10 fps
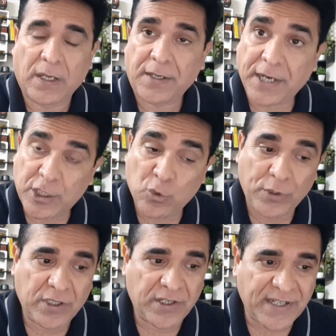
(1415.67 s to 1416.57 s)
Ketu
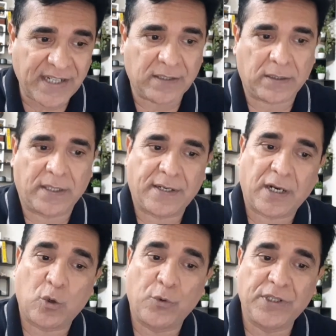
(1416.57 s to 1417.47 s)
in the 10th and
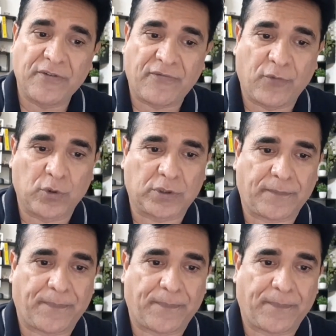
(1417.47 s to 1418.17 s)
Rahu in the 4th